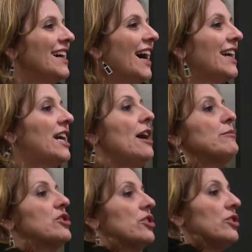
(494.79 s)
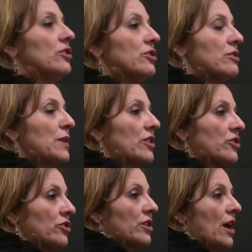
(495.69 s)
I come to you to make
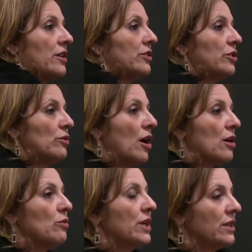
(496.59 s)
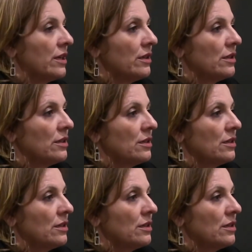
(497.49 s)
sure that you are winning.